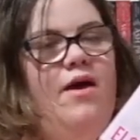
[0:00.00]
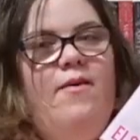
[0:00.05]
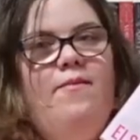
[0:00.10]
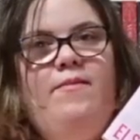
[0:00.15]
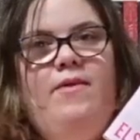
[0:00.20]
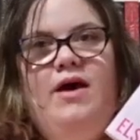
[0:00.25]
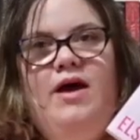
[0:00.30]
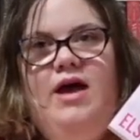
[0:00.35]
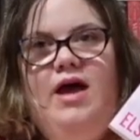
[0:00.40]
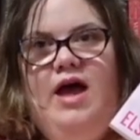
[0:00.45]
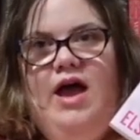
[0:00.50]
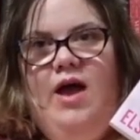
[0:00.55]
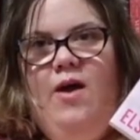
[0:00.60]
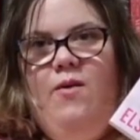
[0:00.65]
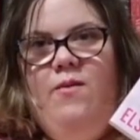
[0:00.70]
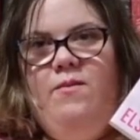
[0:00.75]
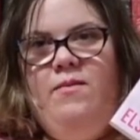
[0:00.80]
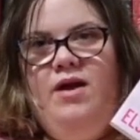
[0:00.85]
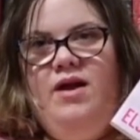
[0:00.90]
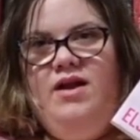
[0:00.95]
But
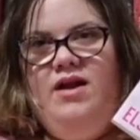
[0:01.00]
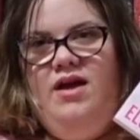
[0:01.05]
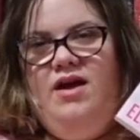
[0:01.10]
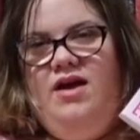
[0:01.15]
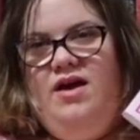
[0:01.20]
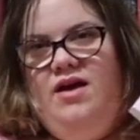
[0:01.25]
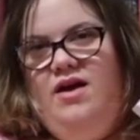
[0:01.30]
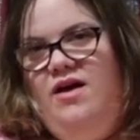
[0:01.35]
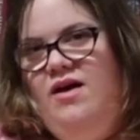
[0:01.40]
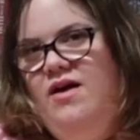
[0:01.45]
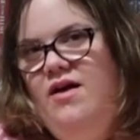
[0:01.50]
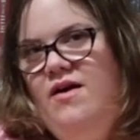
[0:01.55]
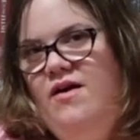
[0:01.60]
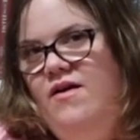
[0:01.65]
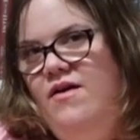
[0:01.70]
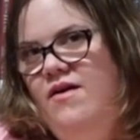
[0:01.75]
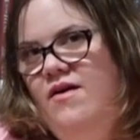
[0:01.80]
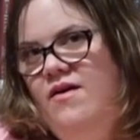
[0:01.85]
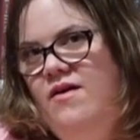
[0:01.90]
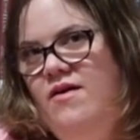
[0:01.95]
I'm gonna
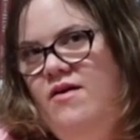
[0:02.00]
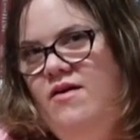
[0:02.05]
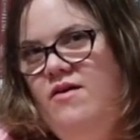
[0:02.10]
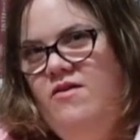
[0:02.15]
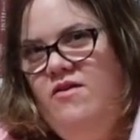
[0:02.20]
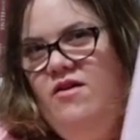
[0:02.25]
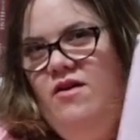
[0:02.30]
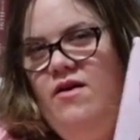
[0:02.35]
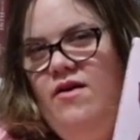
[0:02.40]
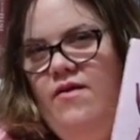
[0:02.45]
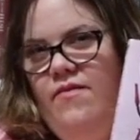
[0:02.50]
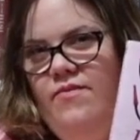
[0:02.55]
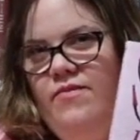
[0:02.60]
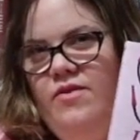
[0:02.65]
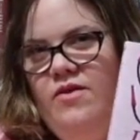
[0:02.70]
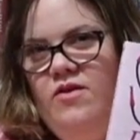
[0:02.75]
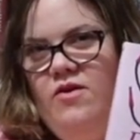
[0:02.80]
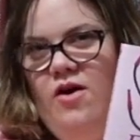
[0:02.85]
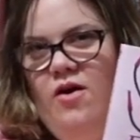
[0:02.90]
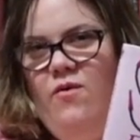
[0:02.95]

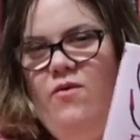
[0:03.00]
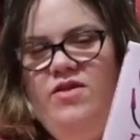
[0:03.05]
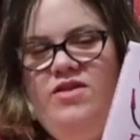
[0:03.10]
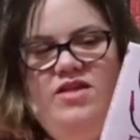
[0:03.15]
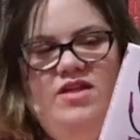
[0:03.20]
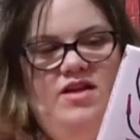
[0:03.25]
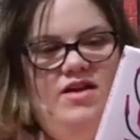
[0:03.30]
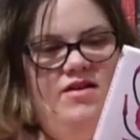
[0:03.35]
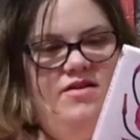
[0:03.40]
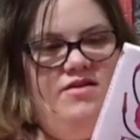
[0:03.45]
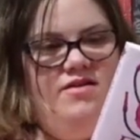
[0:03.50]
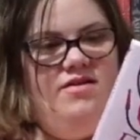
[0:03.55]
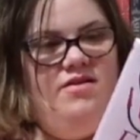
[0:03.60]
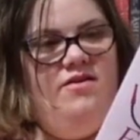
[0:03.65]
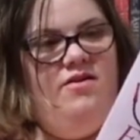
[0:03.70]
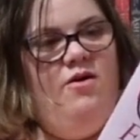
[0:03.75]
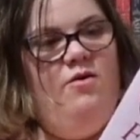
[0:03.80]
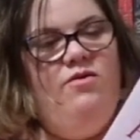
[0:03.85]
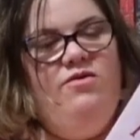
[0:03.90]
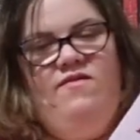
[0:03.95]
go go with this and
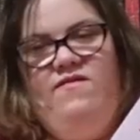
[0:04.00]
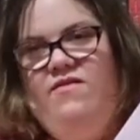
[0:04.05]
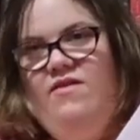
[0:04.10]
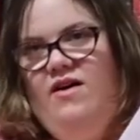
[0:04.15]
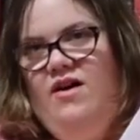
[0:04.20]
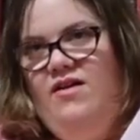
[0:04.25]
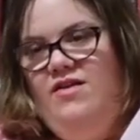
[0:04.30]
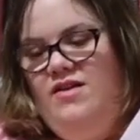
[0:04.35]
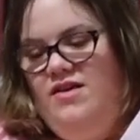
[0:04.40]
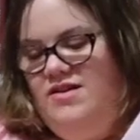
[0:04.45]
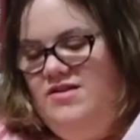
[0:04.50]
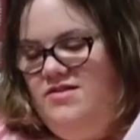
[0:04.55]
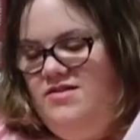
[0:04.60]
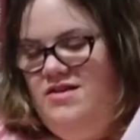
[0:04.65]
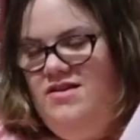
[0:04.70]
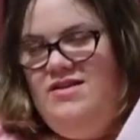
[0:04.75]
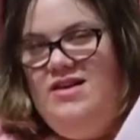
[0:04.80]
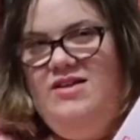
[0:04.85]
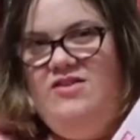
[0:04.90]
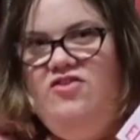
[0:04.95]
go with Flawless,
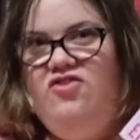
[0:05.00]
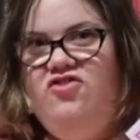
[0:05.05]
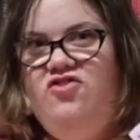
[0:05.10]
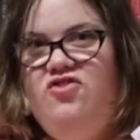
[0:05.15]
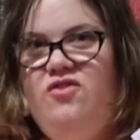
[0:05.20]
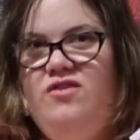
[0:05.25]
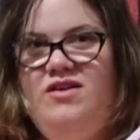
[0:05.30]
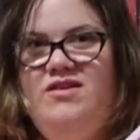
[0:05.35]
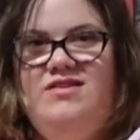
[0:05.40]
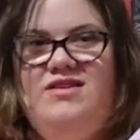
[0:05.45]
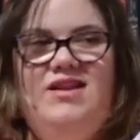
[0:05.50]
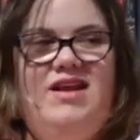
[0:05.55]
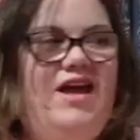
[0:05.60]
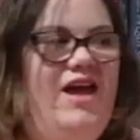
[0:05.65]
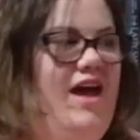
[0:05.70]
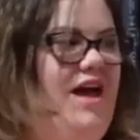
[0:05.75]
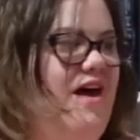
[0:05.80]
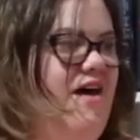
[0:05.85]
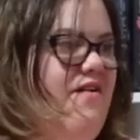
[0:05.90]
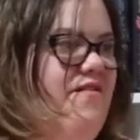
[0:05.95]
because that's the shortest that I
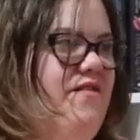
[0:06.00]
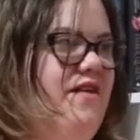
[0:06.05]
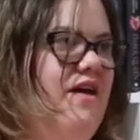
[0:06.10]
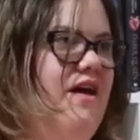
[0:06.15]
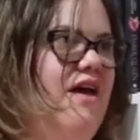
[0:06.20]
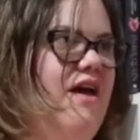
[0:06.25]
have